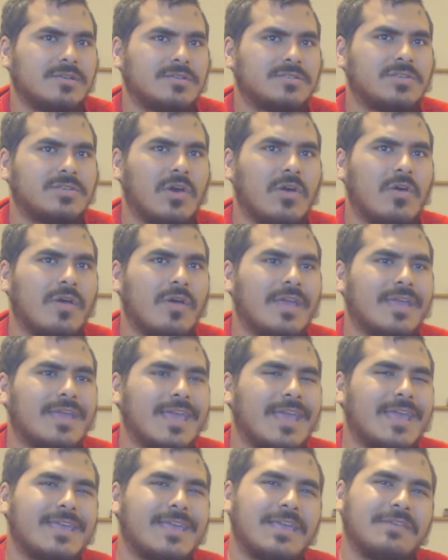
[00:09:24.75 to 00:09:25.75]
So
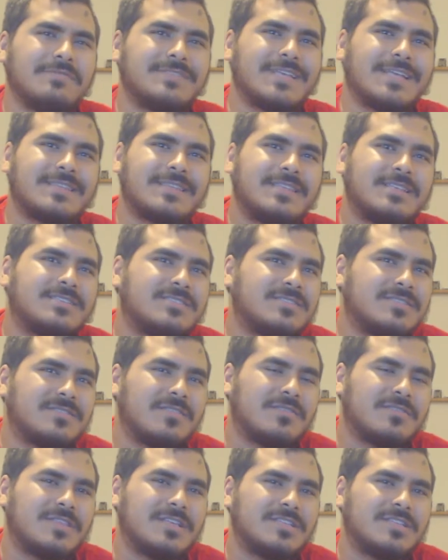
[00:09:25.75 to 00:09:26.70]
it gives like this